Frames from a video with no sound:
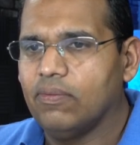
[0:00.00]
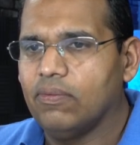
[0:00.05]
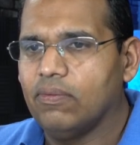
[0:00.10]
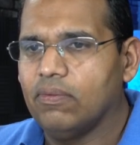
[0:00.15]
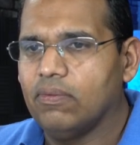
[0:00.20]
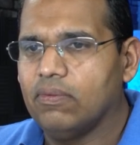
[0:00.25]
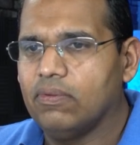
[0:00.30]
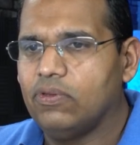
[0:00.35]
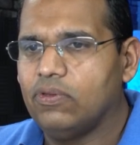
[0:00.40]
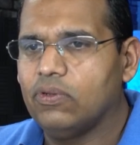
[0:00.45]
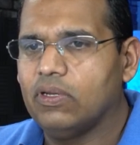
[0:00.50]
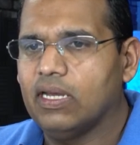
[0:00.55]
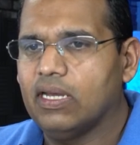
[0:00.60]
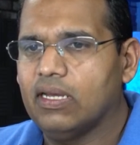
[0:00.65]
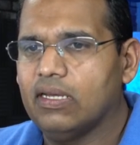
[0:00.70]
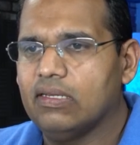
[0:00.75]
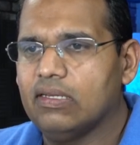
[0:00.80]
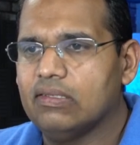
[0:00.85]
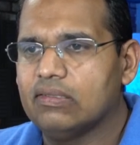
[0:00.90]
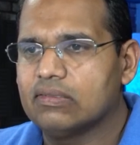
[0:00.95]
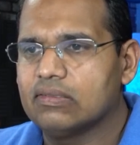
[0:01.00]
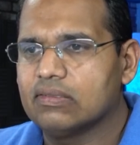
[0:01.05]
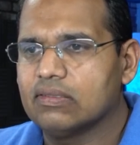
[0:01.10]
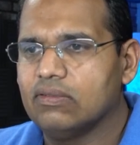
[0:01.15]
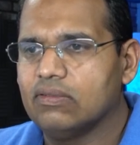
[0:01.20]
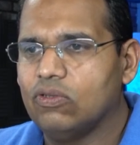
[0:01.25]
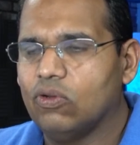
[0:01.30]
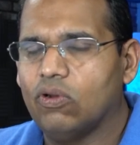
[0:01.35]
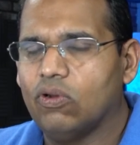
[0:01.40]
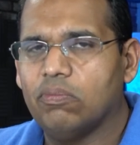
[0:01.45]
you guys
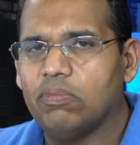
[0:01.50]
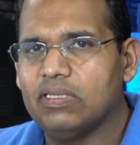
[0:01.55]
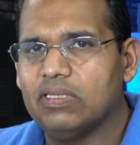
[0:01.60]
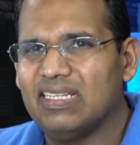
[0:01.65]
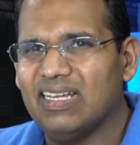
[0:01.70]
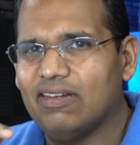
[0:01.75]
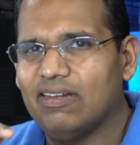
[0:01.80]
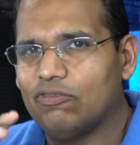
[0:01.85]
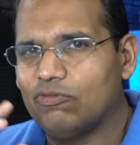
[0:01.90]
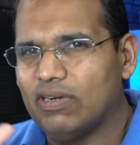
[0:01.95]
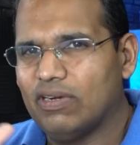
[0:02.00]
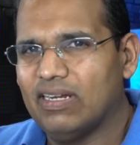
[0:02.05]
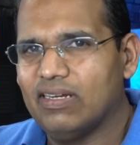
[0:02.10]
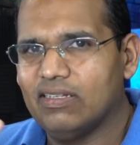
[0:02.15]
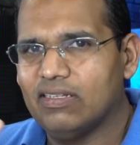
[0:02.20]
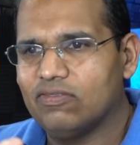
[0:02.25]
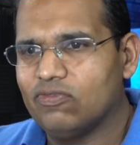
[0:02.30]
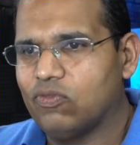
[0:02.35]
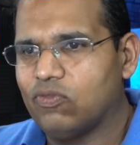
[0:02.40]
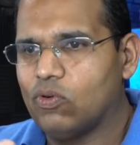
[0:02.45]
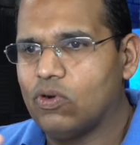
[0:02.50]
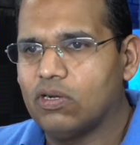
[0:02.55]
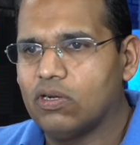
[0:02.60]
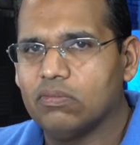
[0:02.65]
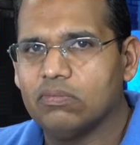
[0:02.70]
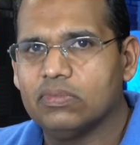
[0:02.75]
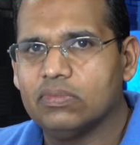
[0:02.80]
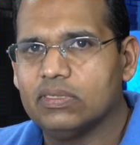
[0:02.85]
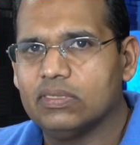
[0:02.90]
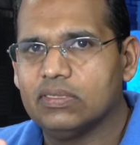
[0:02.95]
know about that Reddit
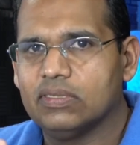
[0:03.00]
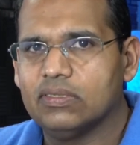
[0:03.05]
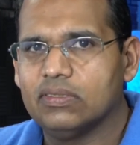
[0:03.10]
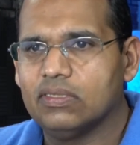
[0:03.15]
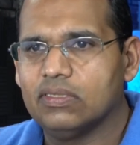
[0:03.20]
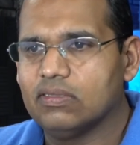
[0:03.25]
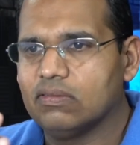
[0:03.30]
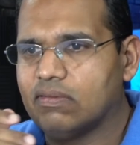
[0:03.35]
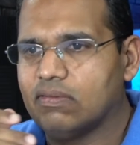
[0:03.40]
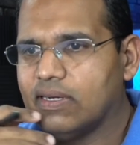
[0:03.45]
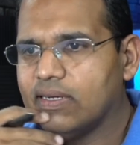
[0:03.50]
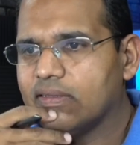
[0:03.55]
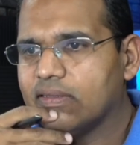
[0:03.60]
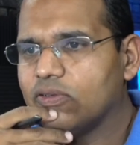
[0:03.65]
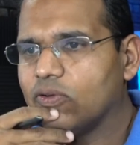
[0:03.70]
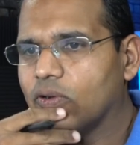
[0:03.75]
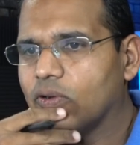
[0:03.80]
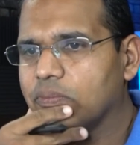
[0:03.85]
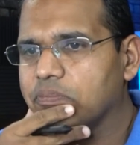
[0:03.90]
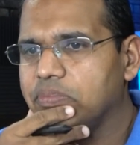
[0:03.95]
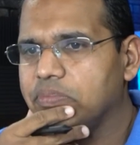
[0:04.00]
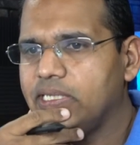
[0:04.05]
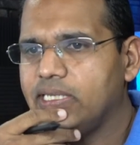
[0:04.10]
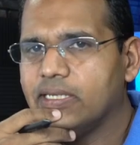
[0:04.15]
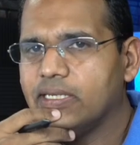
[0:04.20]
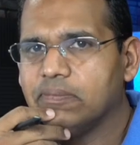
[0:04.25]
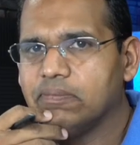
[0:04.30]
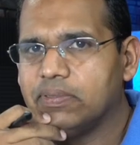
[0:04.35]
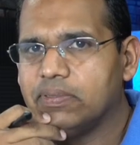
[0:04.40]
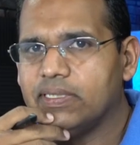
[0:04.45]
forum? There's a Reddit called
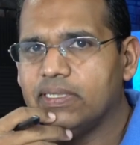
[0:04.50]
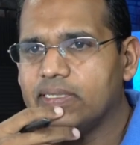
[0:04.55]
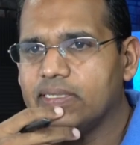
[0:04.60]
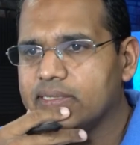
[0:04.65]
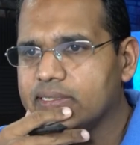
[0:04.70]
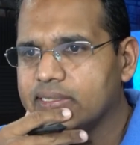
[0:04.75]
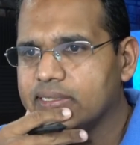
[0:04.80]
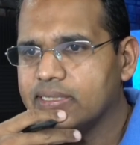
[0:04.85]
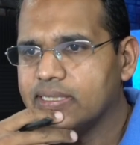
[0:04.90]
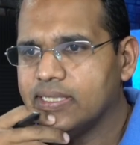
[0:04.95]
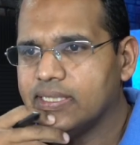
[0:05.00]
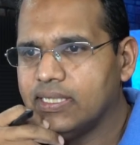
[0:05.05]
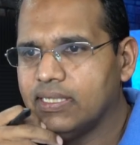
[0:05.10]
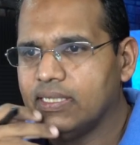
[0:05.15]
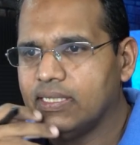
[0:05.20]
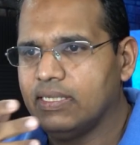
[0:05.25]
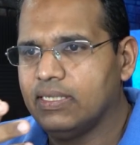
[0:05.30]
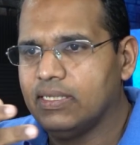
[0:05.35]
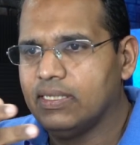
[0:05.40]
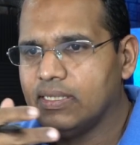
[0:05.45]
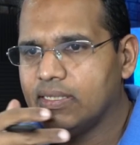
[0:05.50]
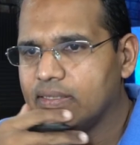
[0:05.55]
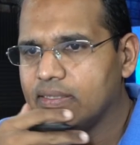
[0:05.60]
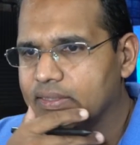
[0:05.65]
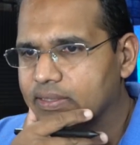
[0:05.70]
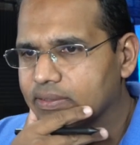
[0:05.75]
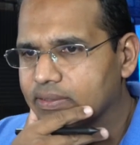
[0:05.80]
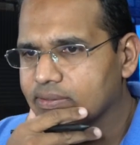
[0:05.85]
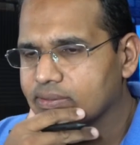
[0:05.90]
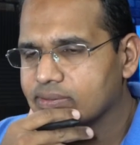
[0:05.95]
PMP.
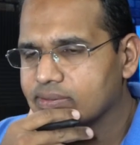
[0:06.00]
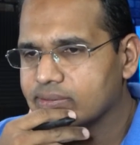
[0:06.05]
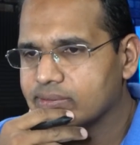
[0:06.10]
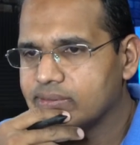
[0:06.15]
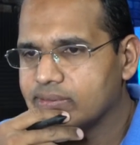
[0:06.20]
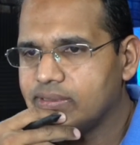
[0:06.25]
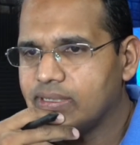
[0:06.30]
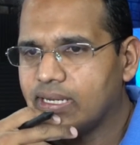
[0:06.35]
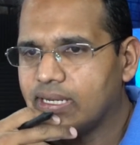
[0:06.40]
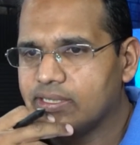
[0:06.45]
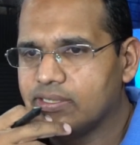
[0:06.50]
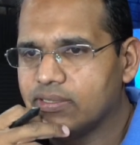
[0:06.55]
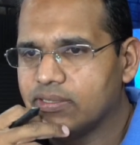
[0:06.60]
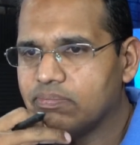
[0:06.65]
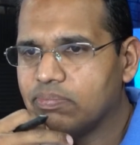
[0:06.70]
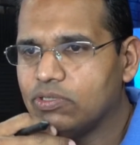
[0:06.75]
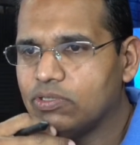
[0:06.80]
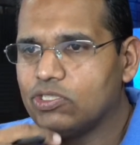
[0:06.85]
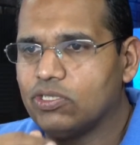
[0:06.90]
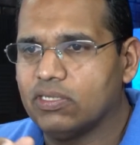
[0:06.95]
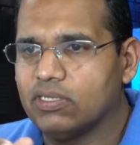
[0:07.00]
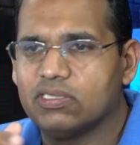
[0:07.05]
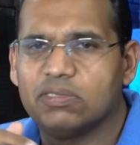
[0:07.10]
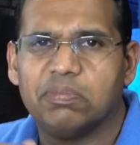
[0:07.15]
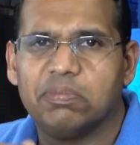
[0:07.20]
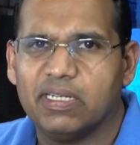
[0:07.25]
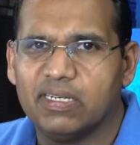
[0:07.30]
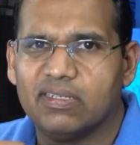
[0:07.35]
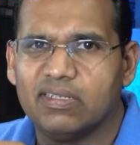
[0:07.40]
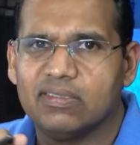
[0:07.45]
You know, you guys should put your
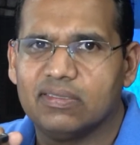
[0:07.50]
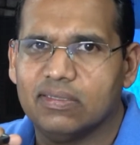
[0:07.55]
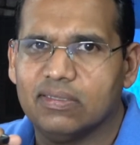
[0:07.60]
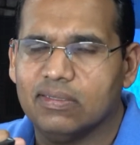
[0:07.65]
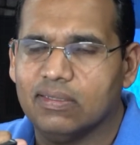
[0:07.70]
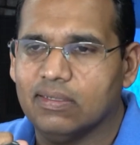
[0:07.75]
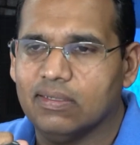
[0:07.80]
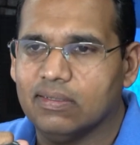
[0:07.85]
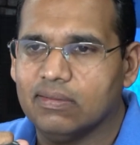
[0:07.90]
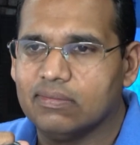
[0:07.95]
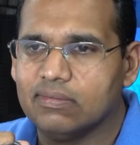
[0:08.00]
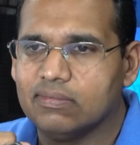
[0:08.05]
experience in there.